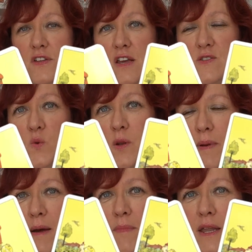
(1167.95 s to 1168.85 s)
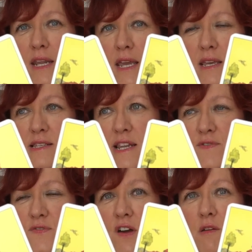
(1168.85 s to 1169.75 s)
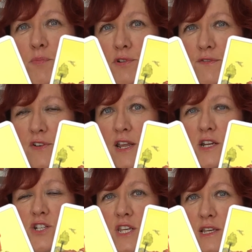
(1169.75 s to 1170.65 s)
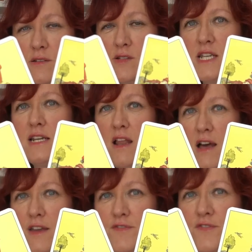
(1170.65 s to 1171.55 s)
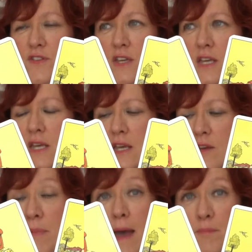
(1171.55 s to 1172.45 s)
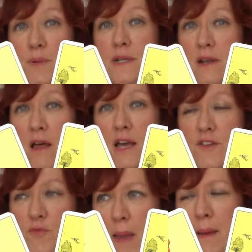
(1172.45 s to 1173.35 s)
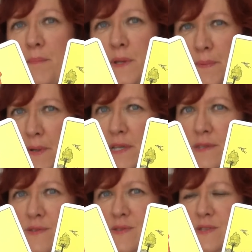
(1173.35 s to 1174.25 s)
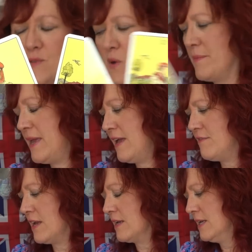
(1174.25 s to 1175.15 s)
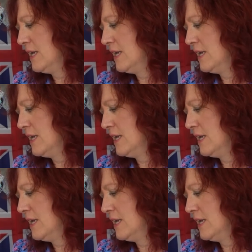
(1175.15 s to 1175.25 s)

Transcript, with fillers: You know, it's all about money. He's lived a very privileged, gilded life, pampered prince is what I'm hearing.